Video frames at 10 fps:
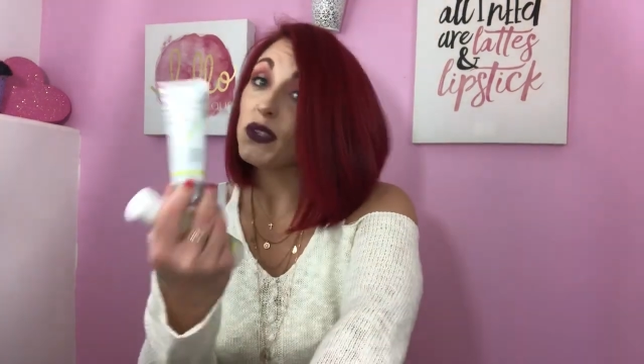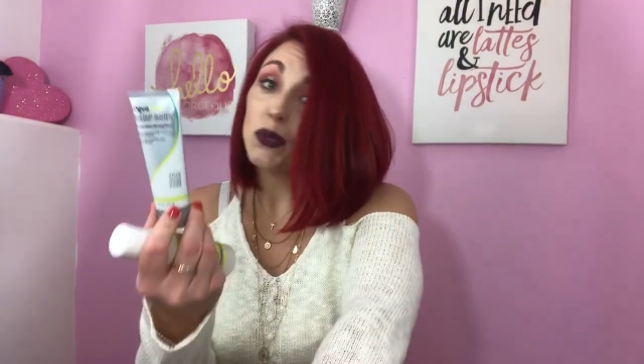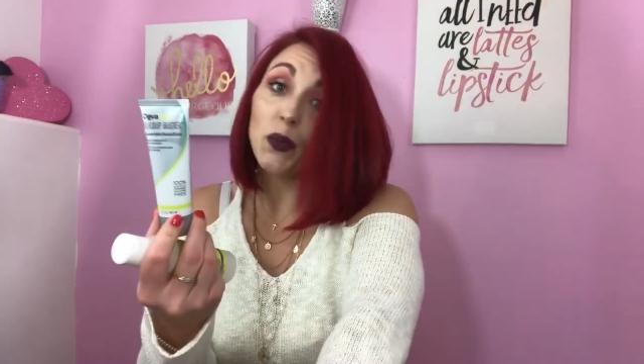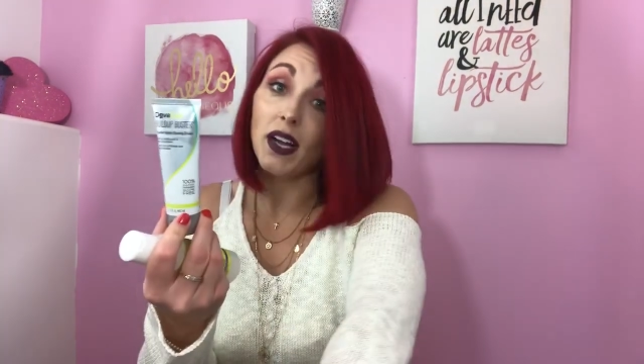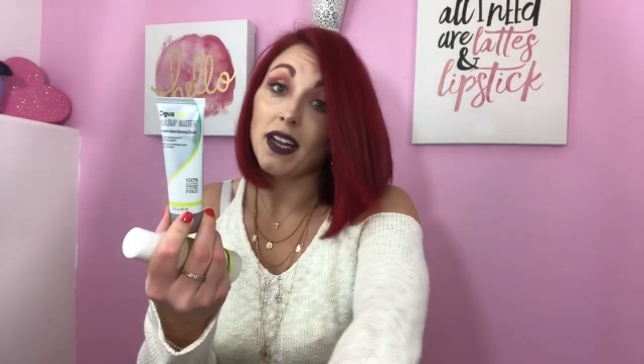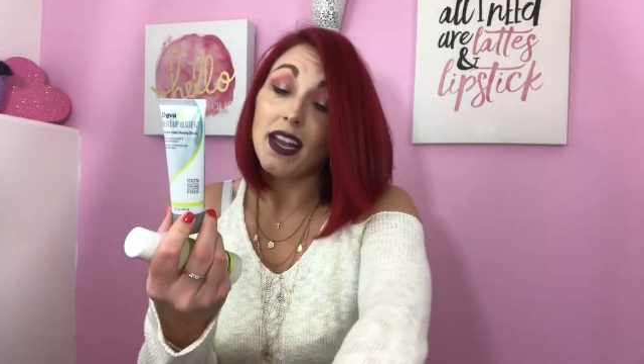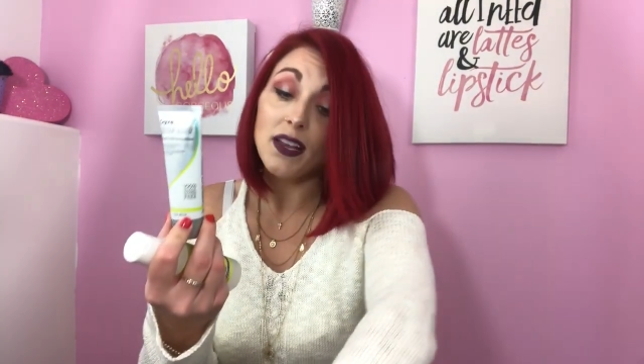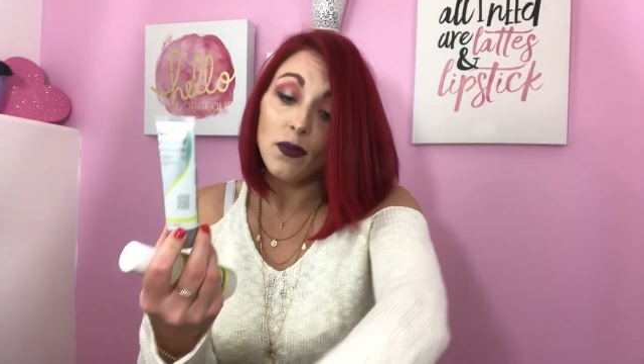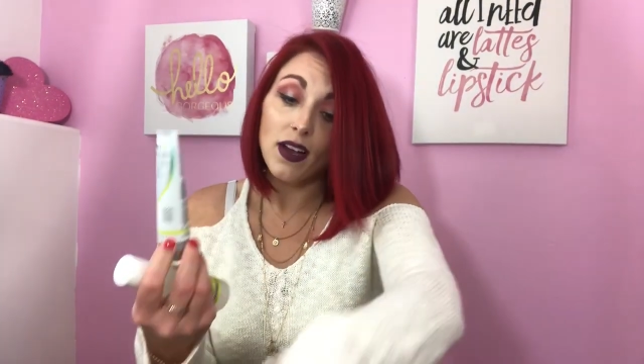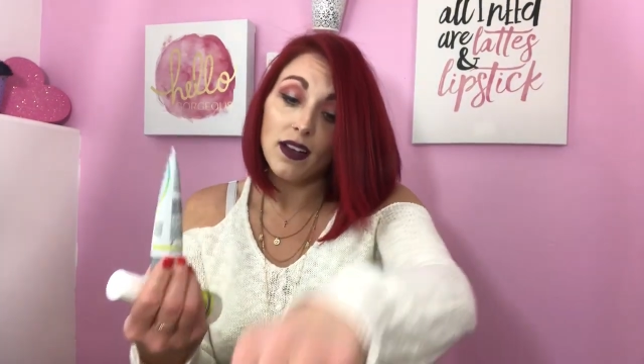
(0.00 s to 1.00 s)
this would work on
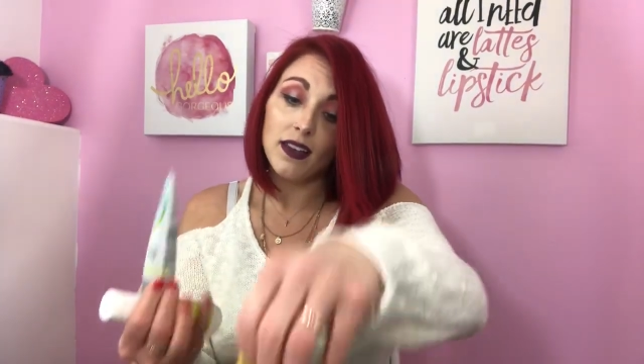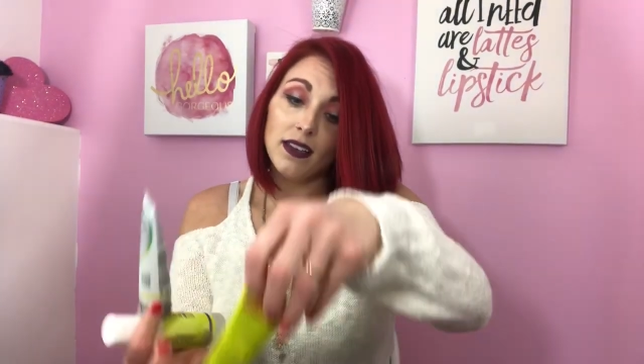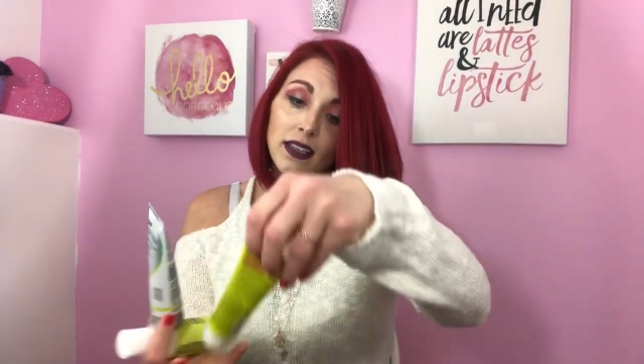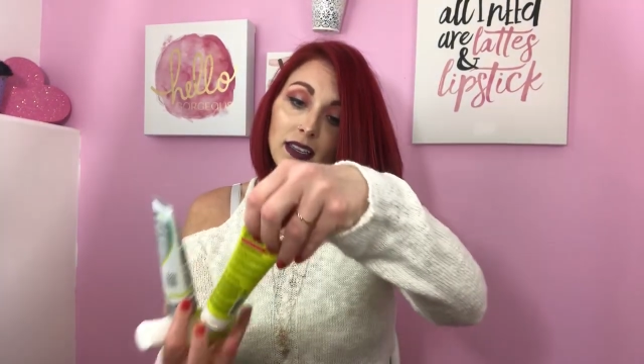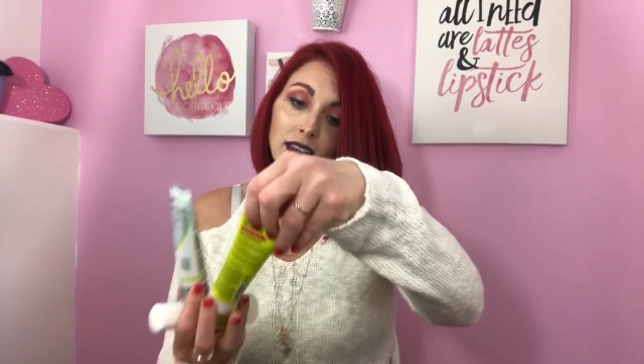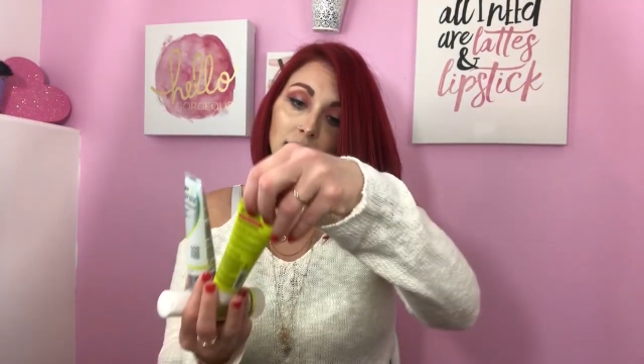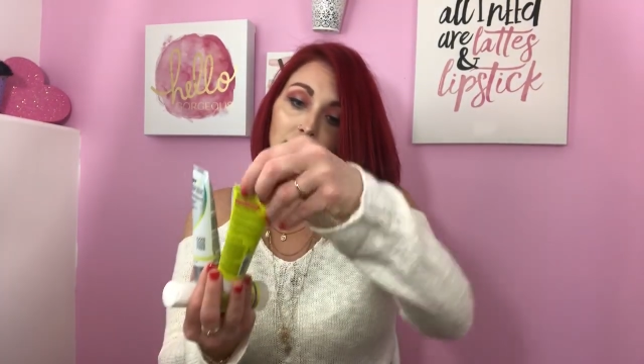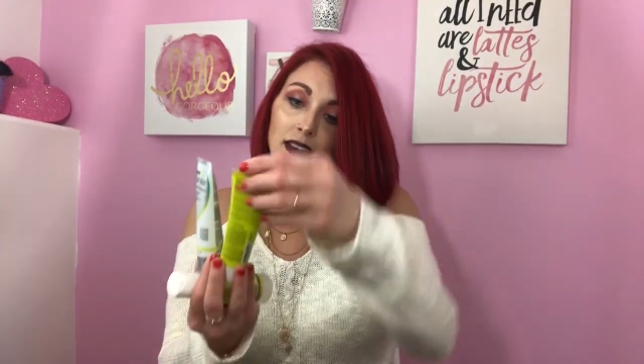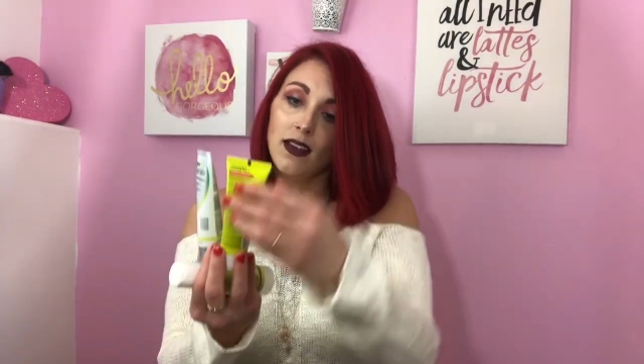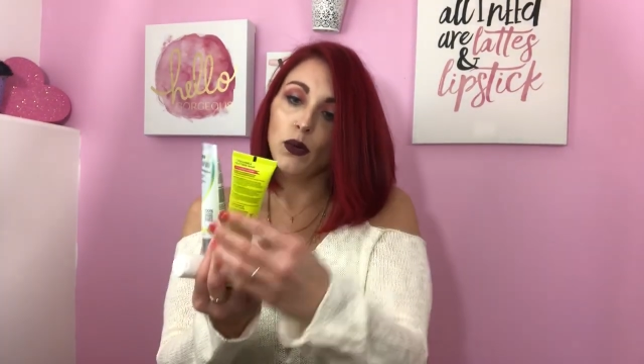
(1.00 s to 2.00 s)
anyone.
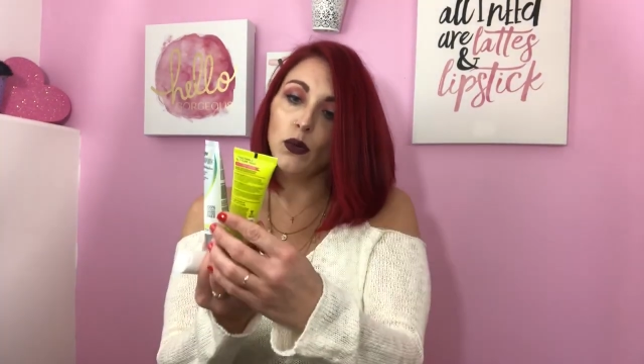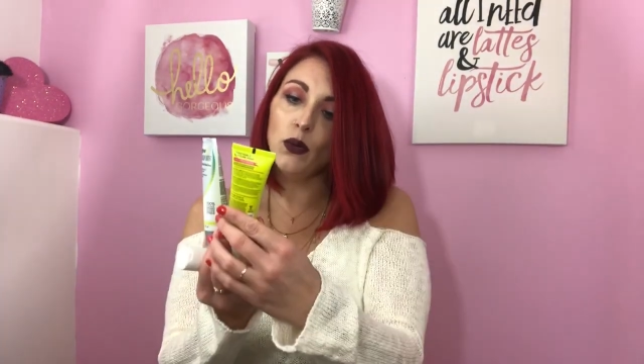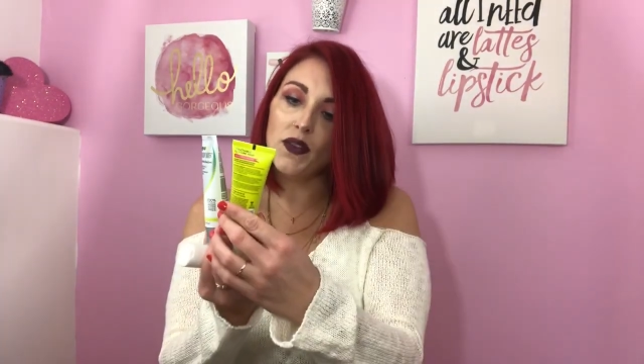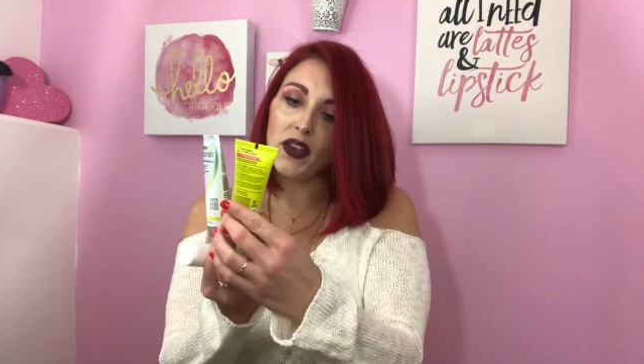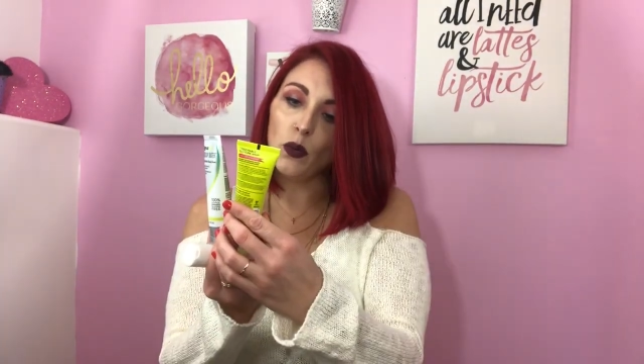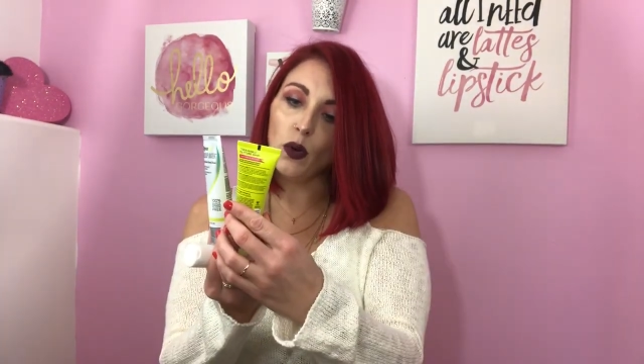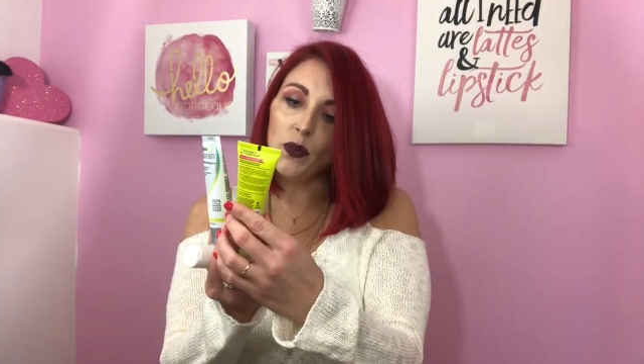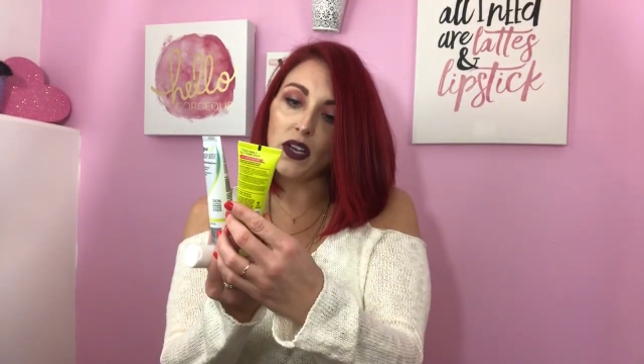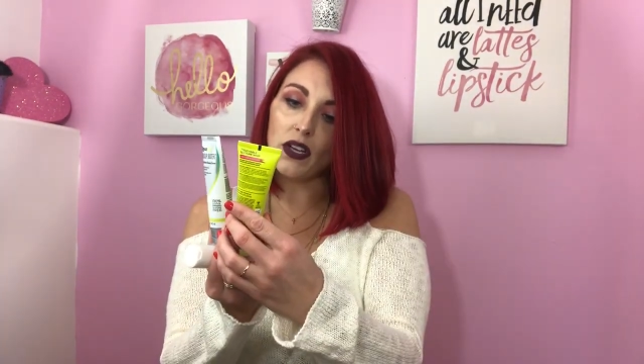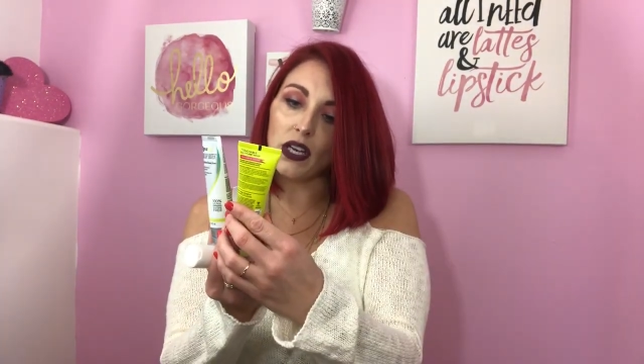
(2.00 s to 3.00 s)
Ooh, and then
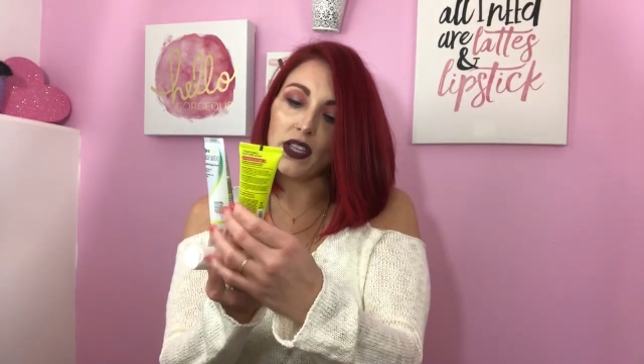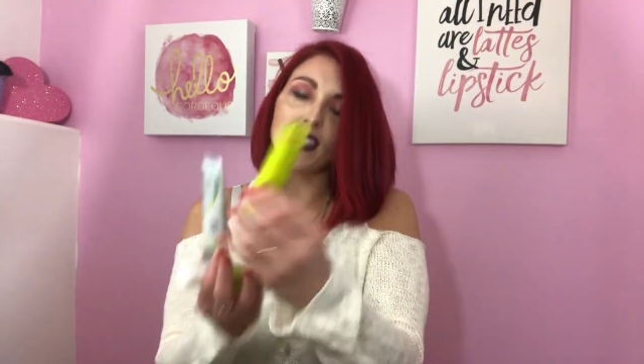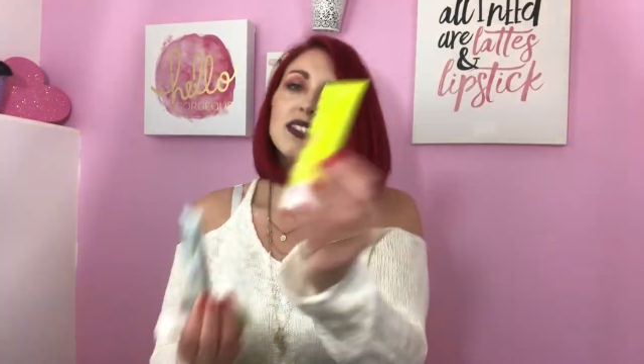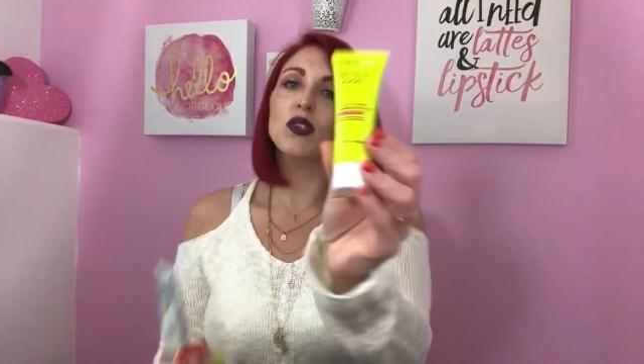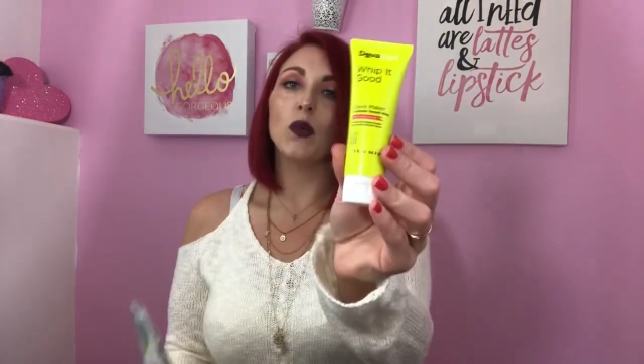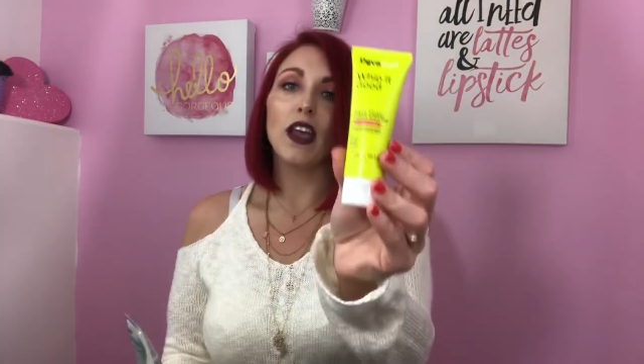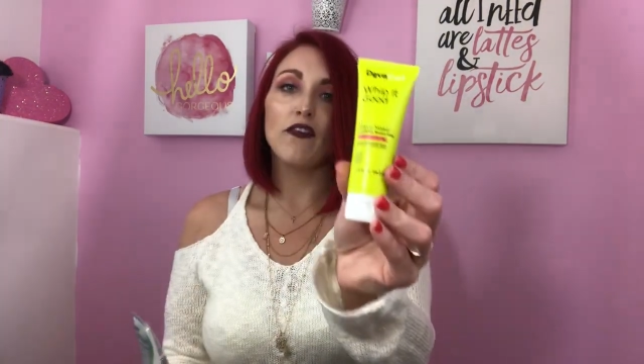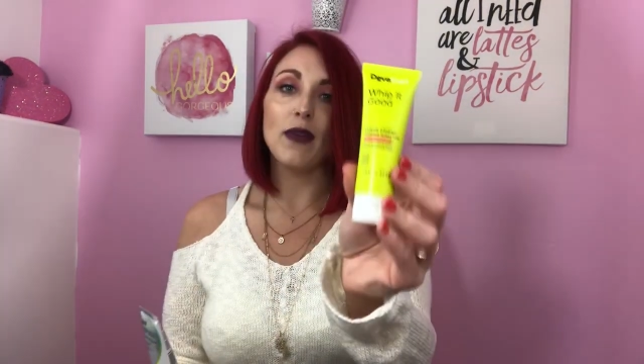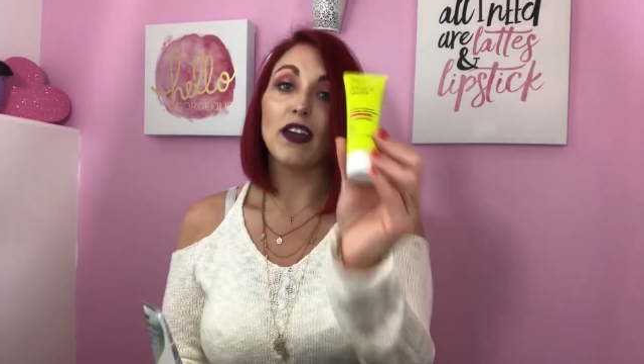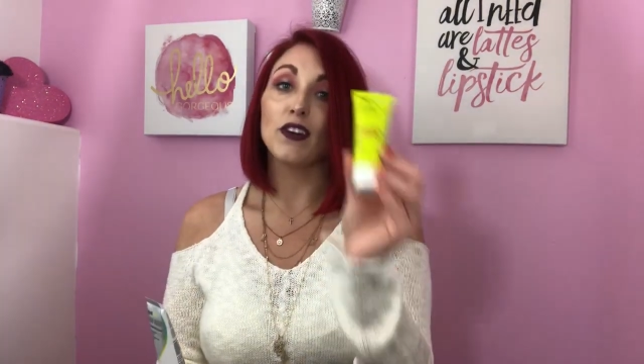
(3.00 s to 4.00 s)
Whoop It Good, this is the
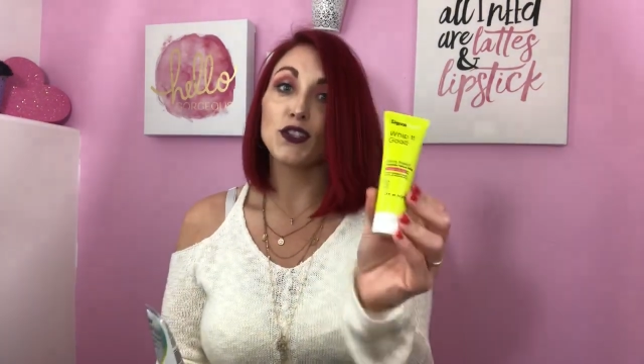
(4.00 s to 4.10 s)
Wave Maker.